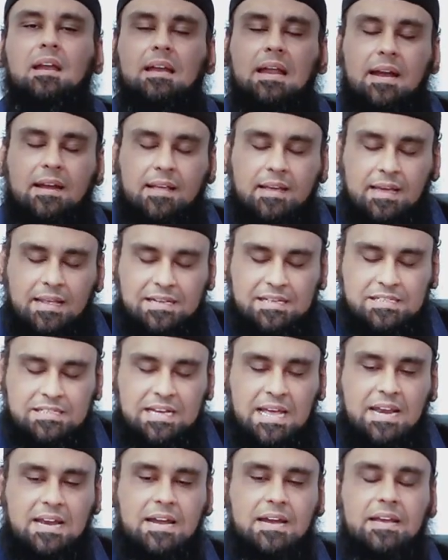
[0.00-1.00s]
that
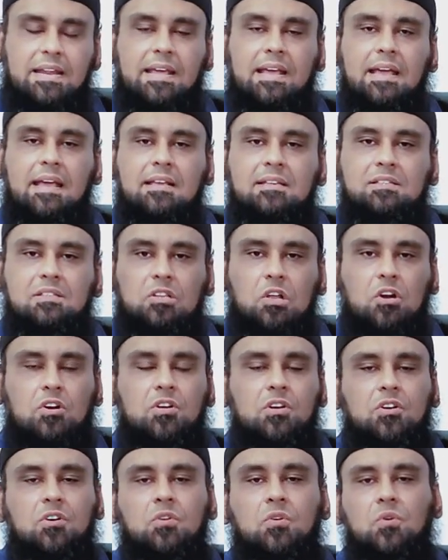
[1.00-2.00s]
Christianity is
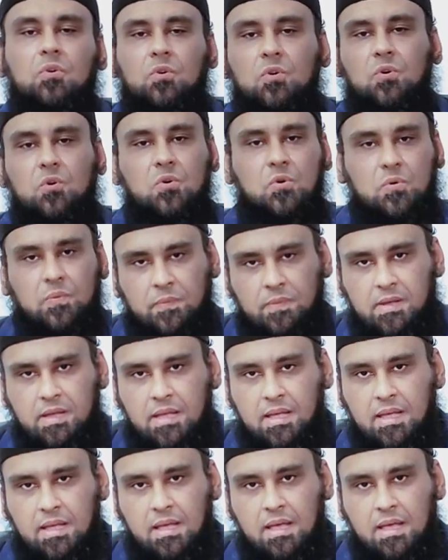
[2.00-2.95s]
not true.